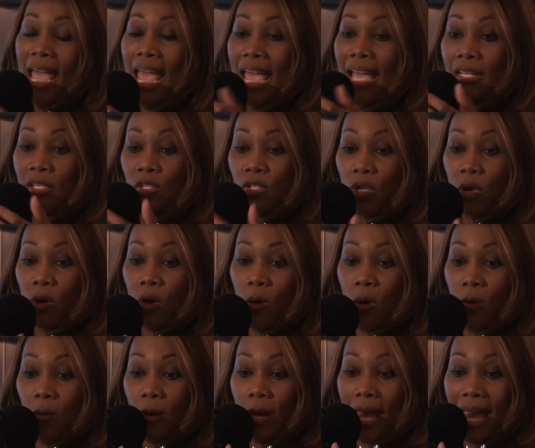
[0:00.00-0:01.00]
And
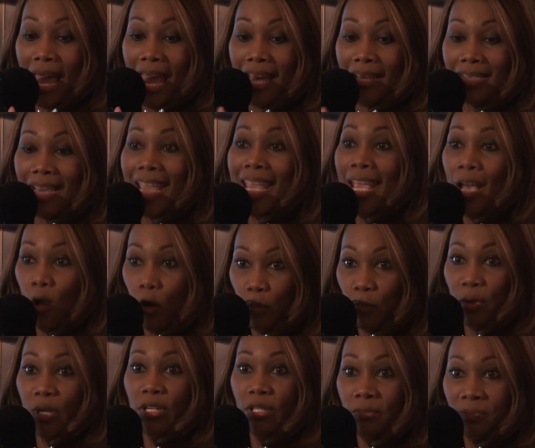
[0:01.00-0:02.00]
so, as a
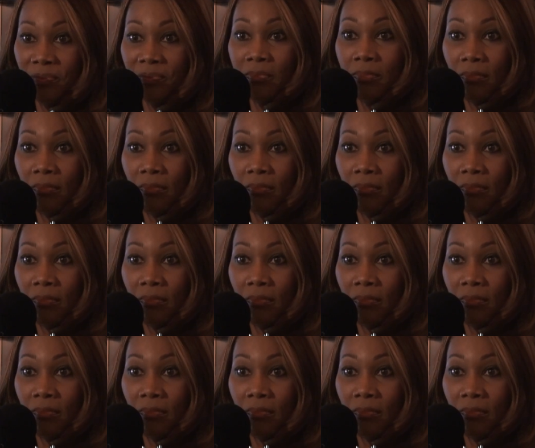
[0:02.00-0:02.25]
helper,